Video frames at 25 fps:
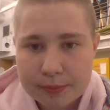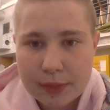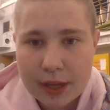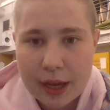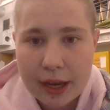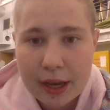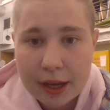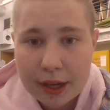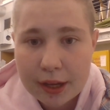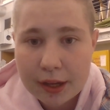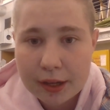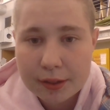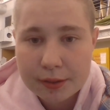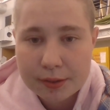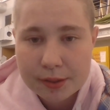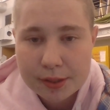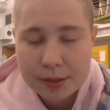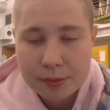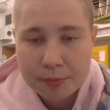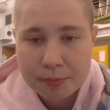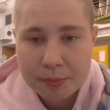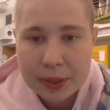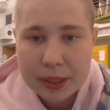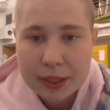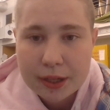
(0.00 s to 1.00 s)
And
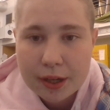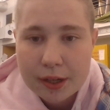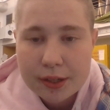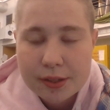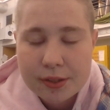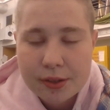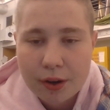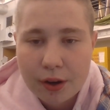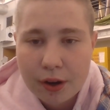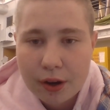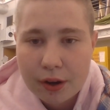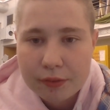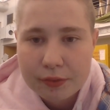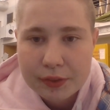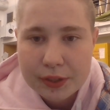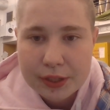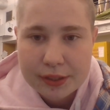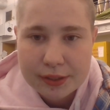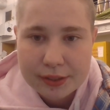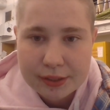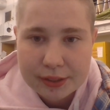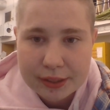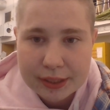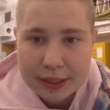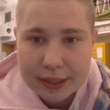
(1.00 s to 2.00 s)
because
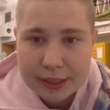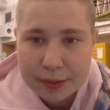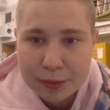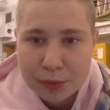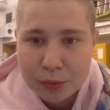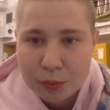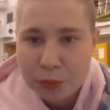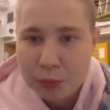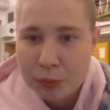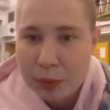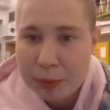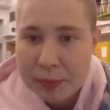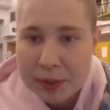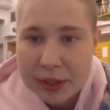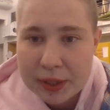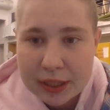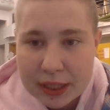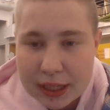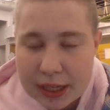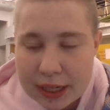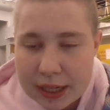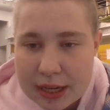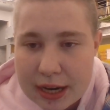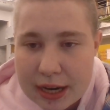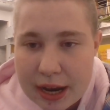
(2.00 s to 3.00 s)
obviously women
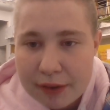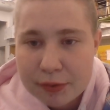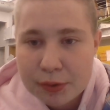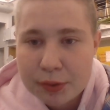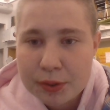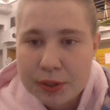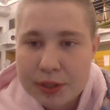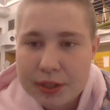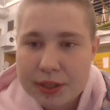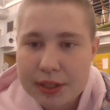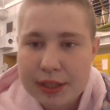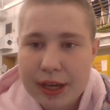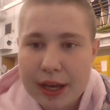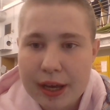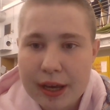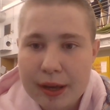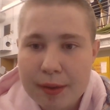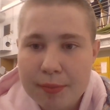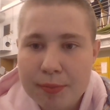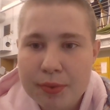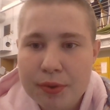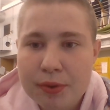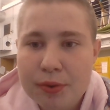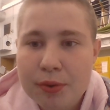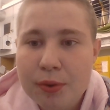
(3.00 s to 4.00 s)
can never escape
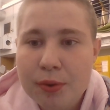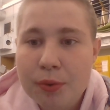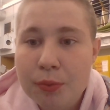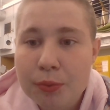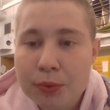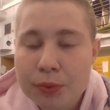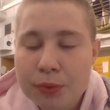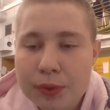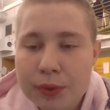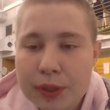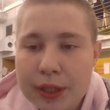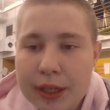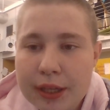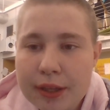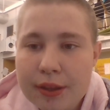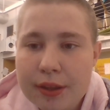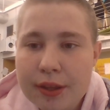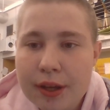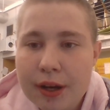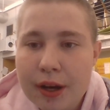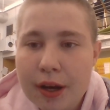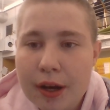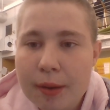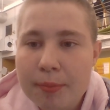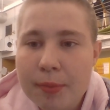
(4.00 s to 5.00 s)
the ruling
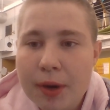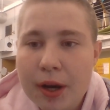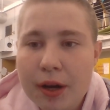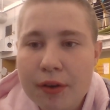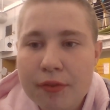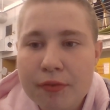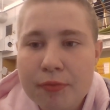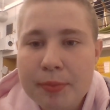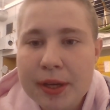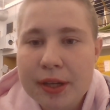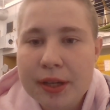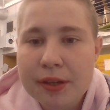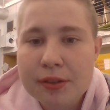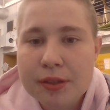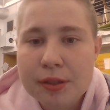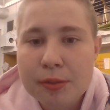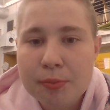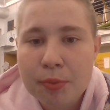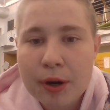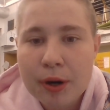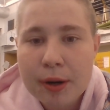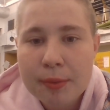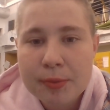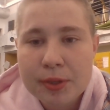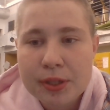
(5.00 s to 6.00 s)
thumb of male
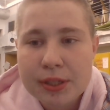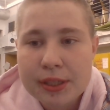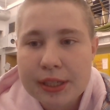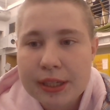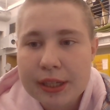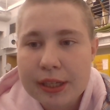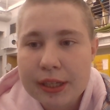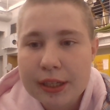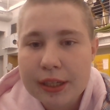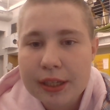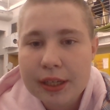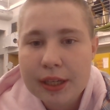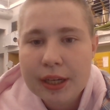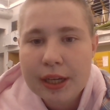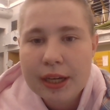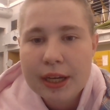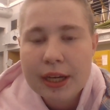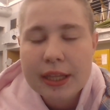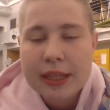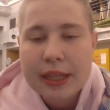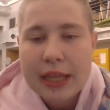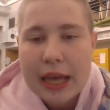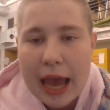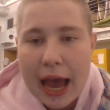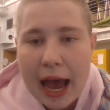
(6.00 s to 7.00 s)
supremacy,
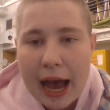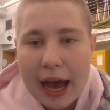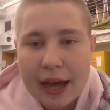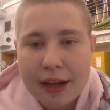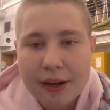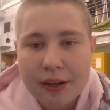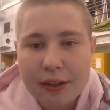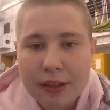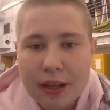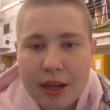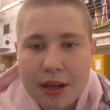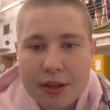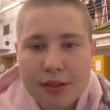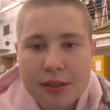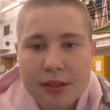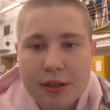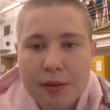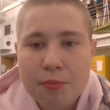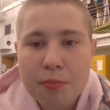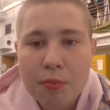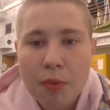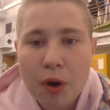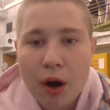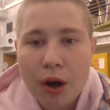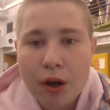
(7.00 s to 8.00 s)
the adolescent
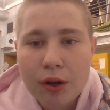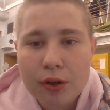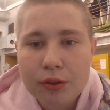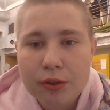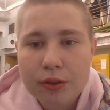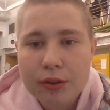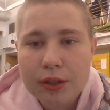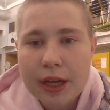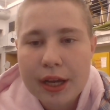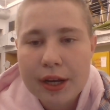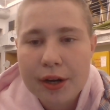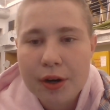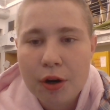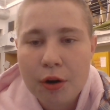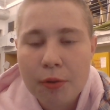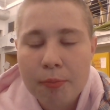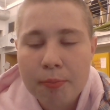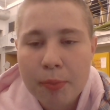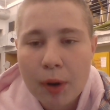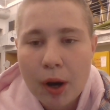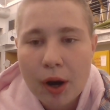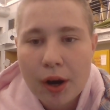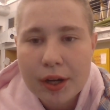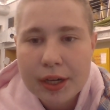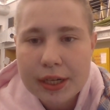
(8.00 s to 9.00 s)
model and her
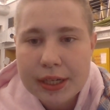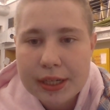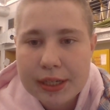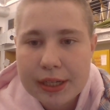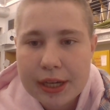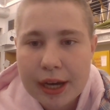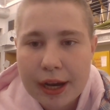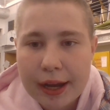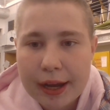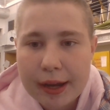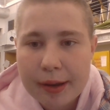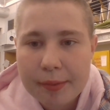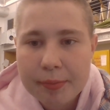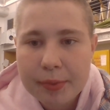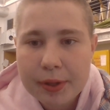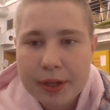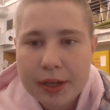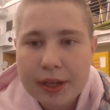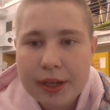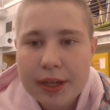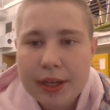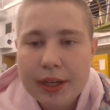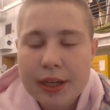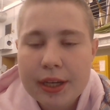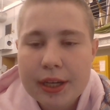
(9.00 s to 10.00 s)
body type
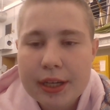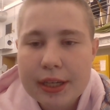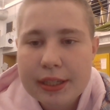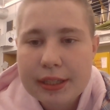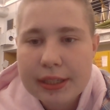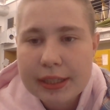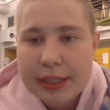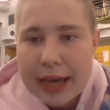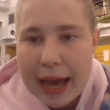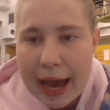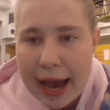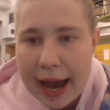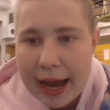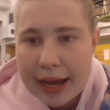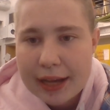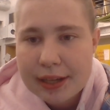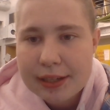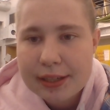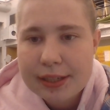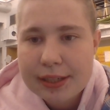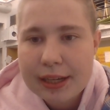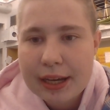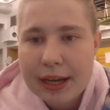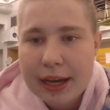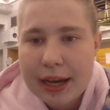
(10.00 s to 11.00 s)
is
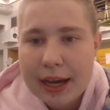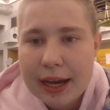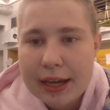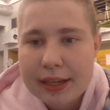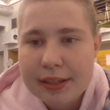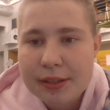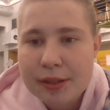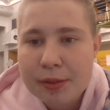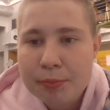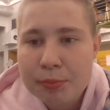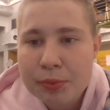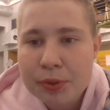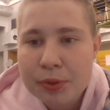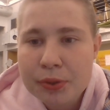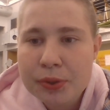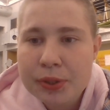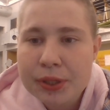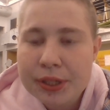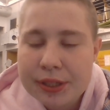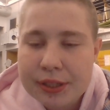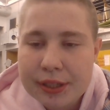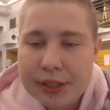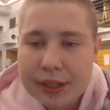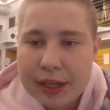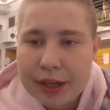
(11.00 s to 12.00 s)
cast as the beauty
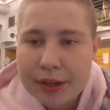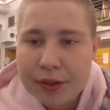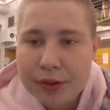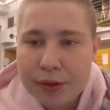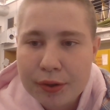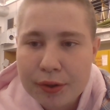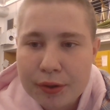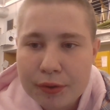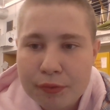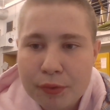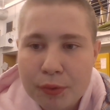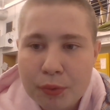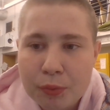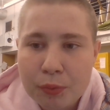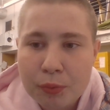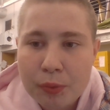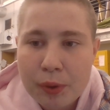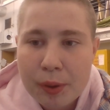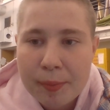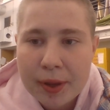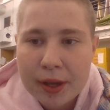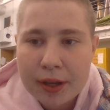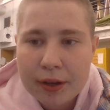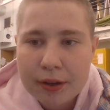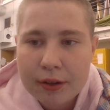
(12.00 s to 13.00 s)
standard for
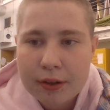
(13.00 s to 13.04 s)
women.